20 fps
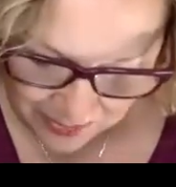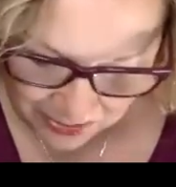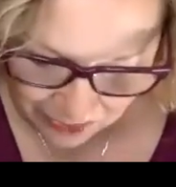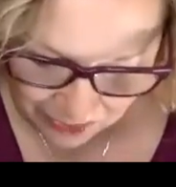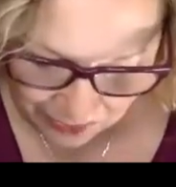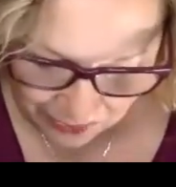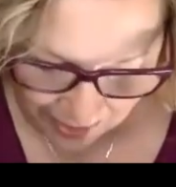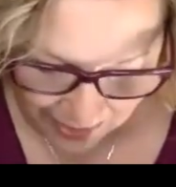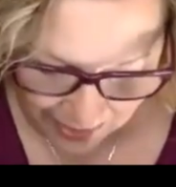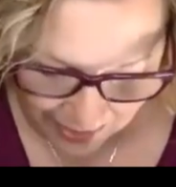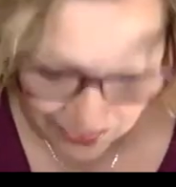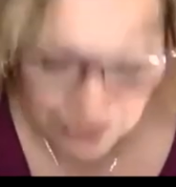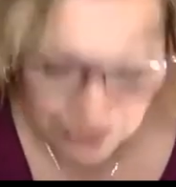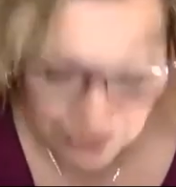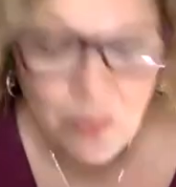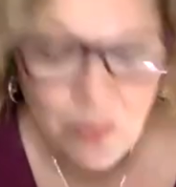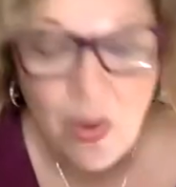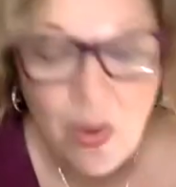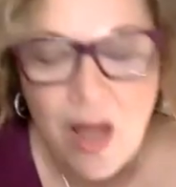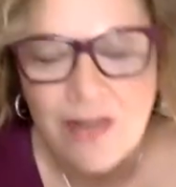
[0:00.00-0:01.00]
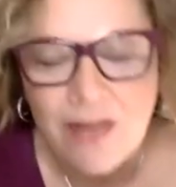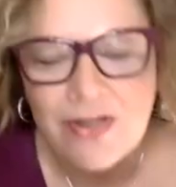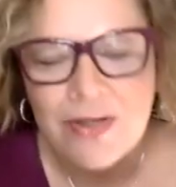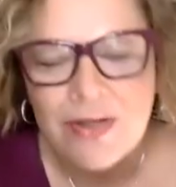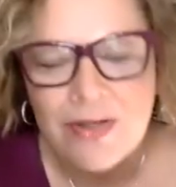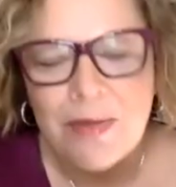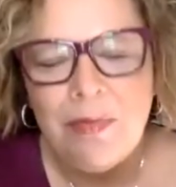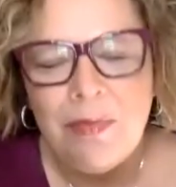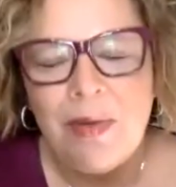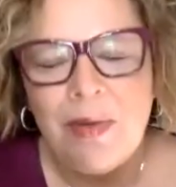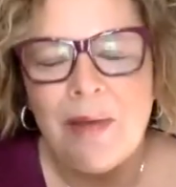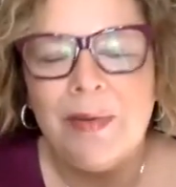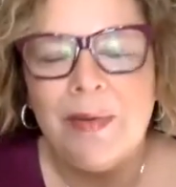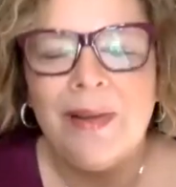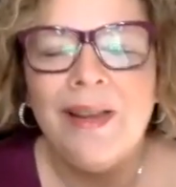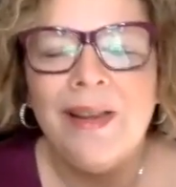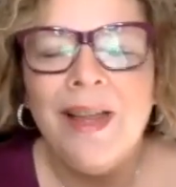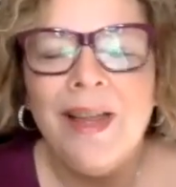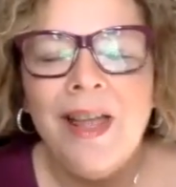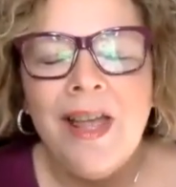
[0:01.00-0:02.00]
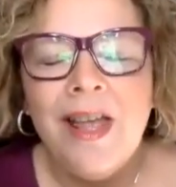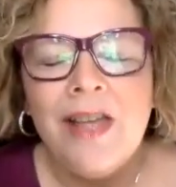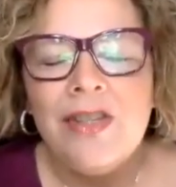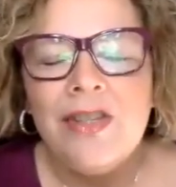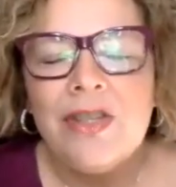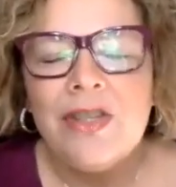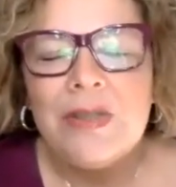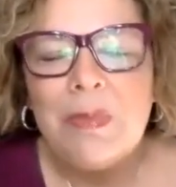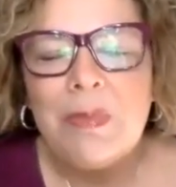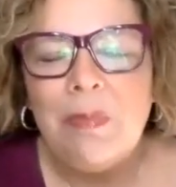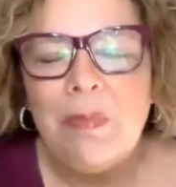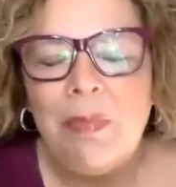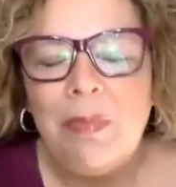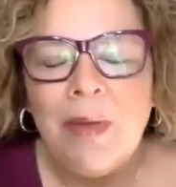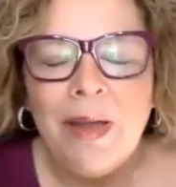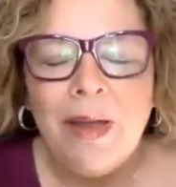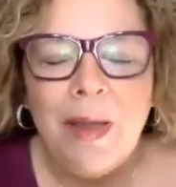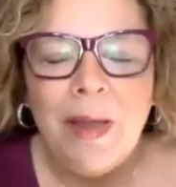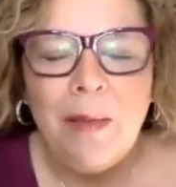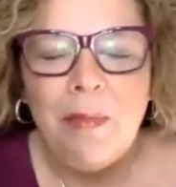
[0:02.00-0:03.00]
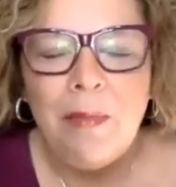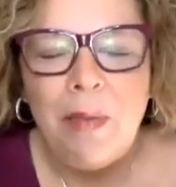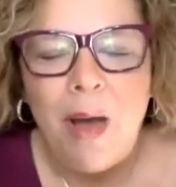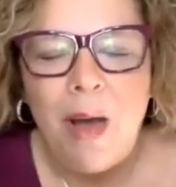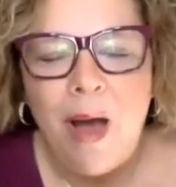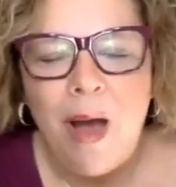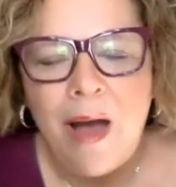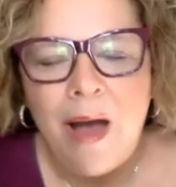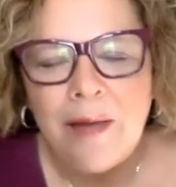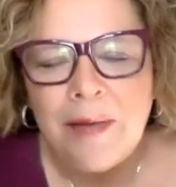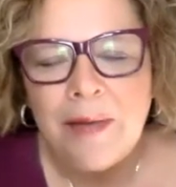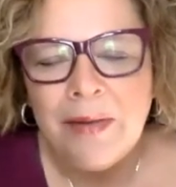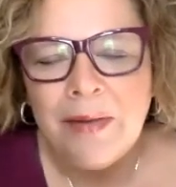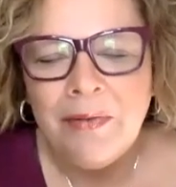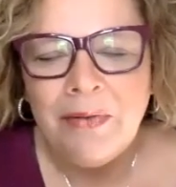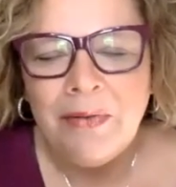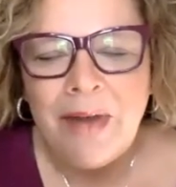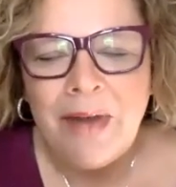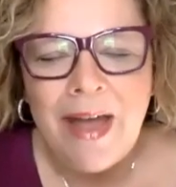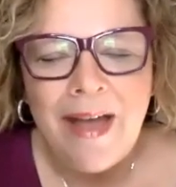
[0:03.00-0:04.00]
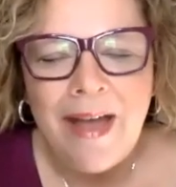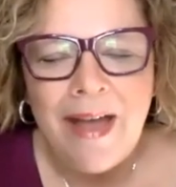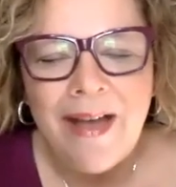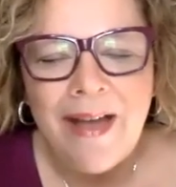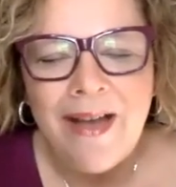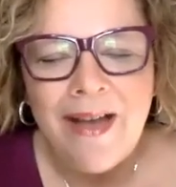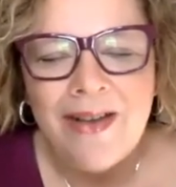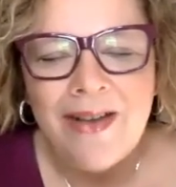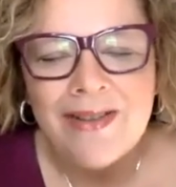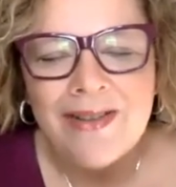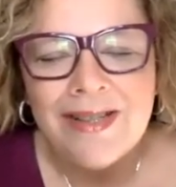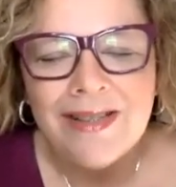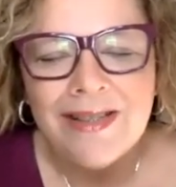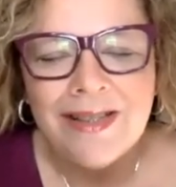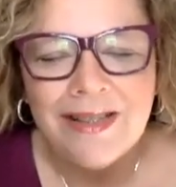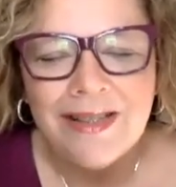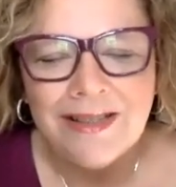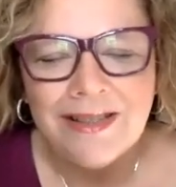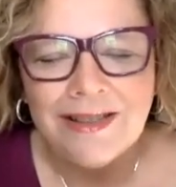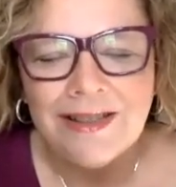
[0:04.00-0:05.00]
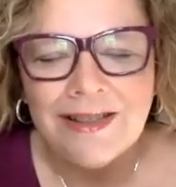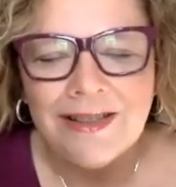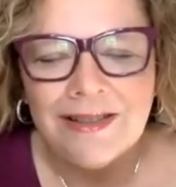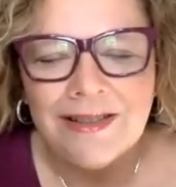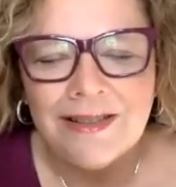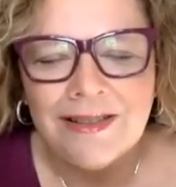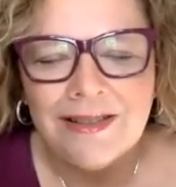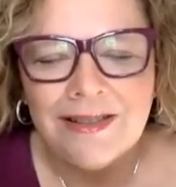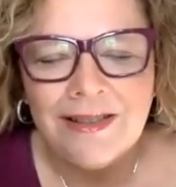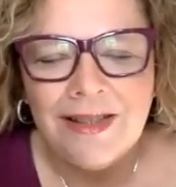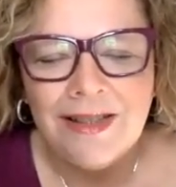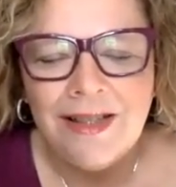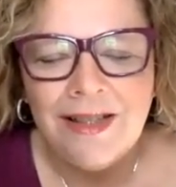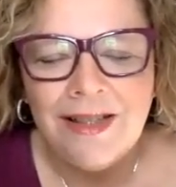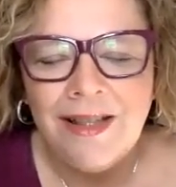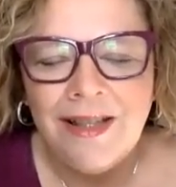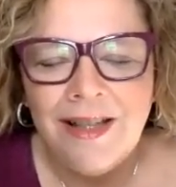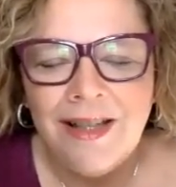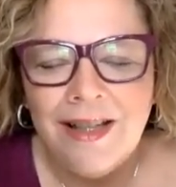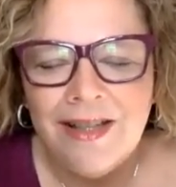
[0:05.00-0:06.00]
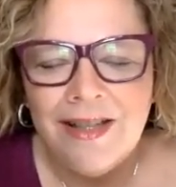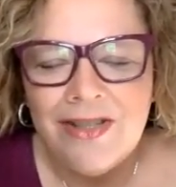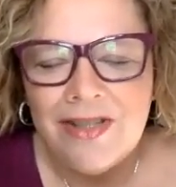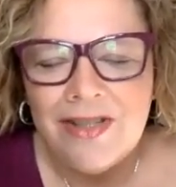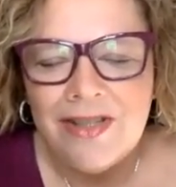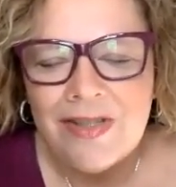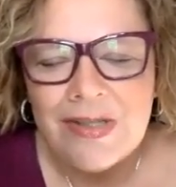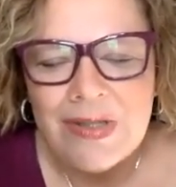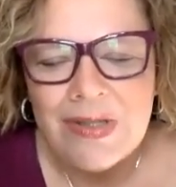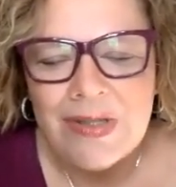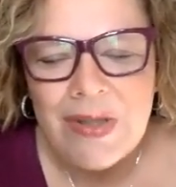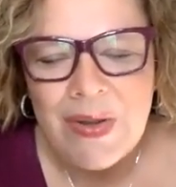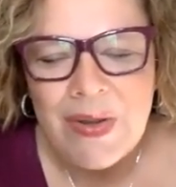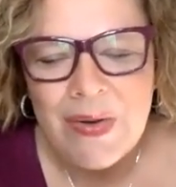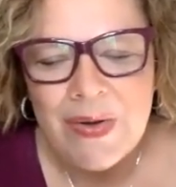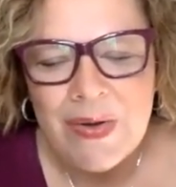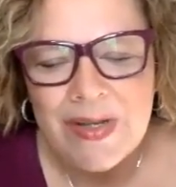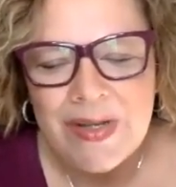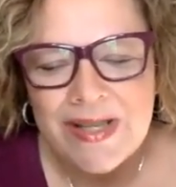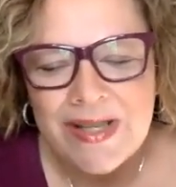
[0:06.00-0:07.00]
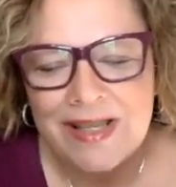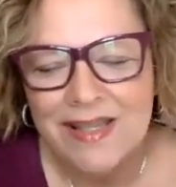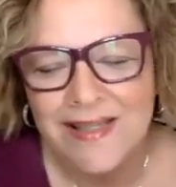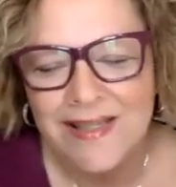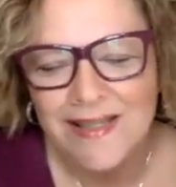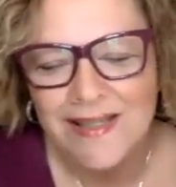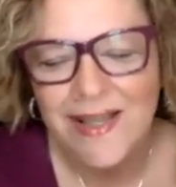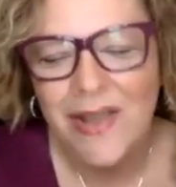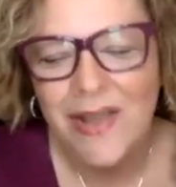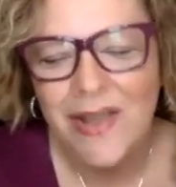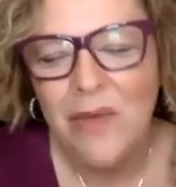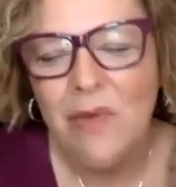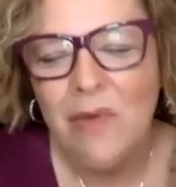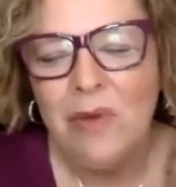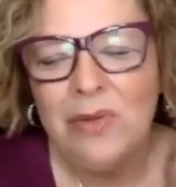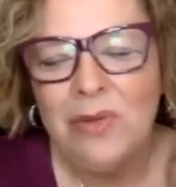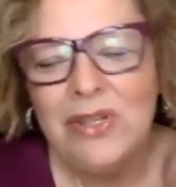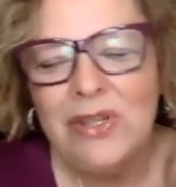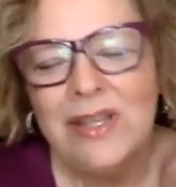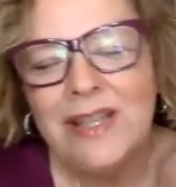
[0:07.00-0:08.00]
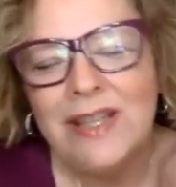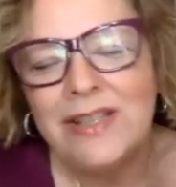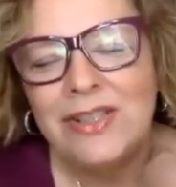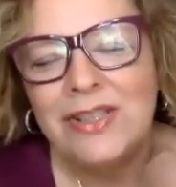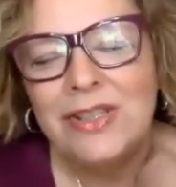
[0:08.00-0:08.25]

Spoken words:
around. So watch the bubble just bobbing around a little. And just notice, what would you like to